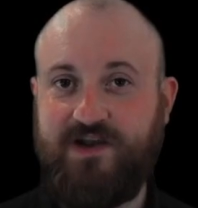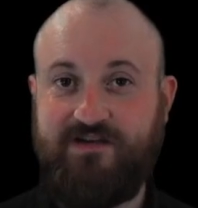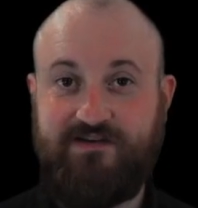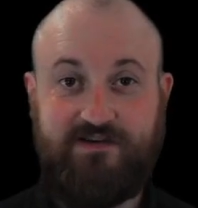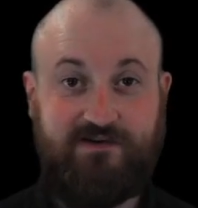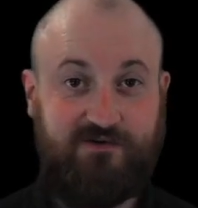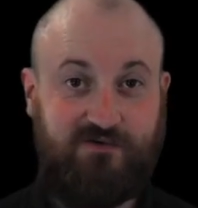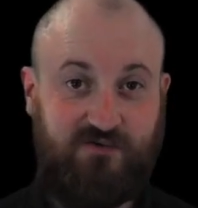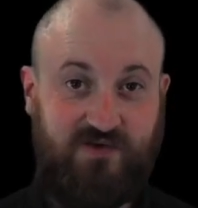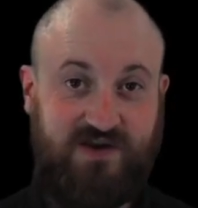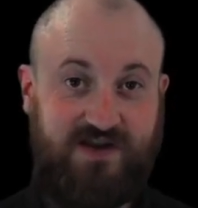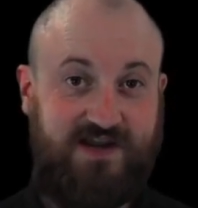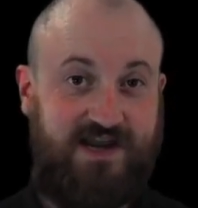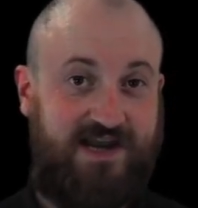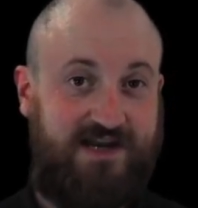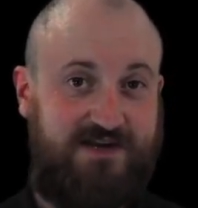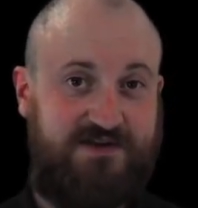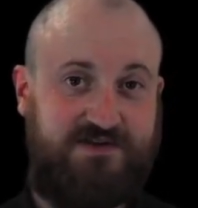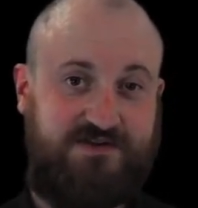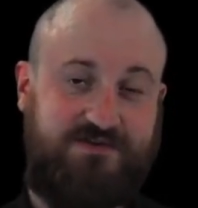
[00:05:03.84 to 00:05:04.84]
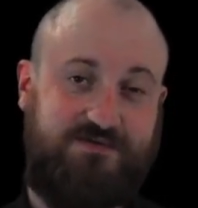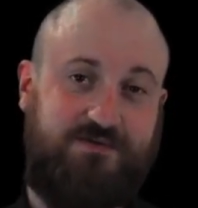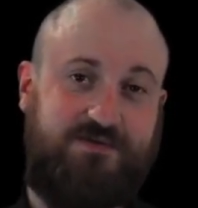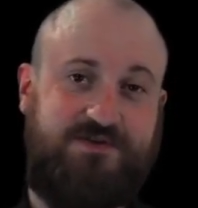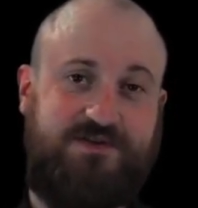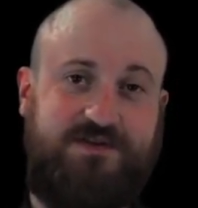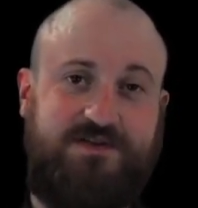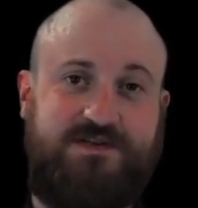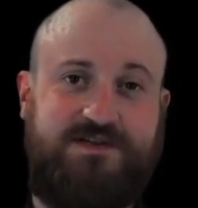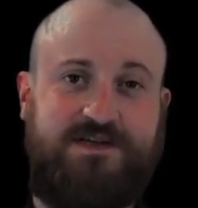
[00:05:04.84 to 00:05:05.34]
green energy
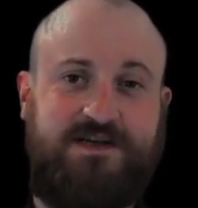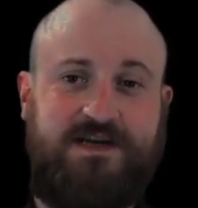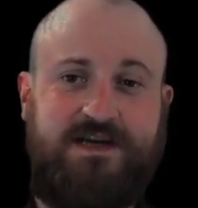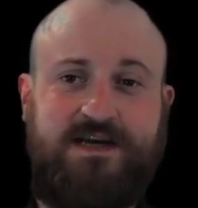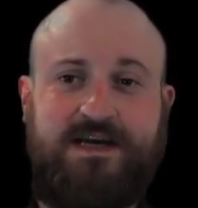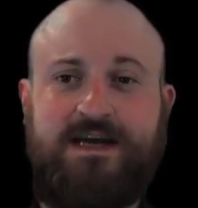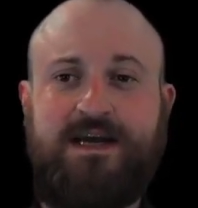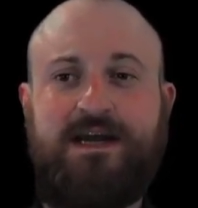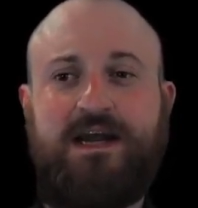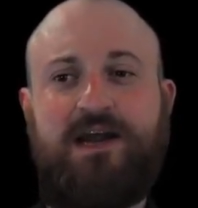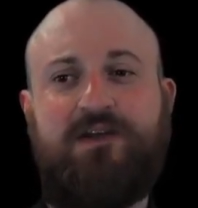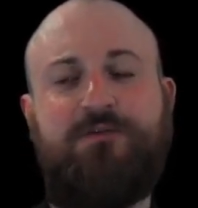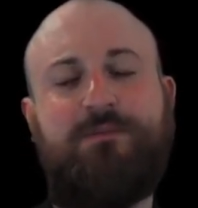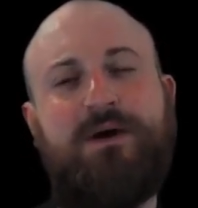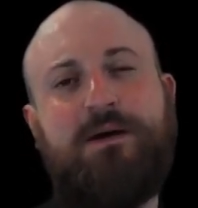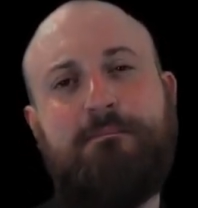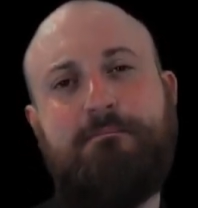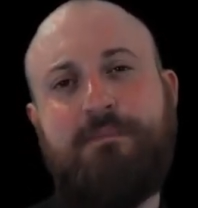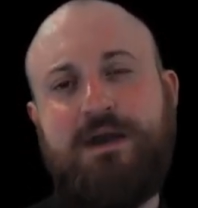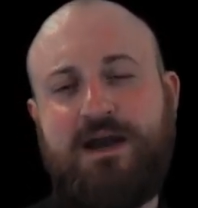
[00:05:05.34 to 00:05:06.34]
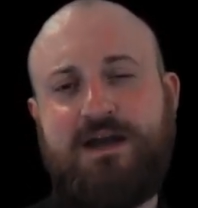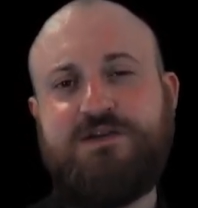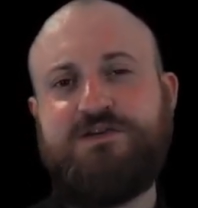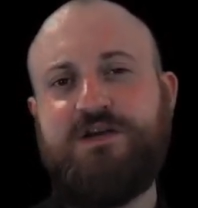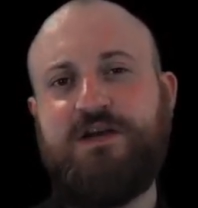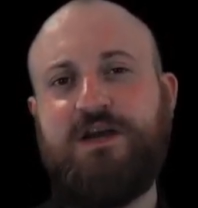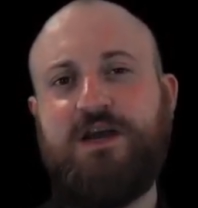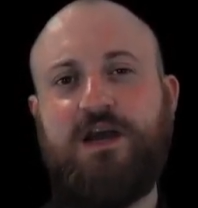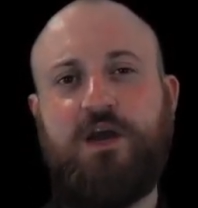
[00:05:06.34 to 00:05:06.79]
sources, it's about managing and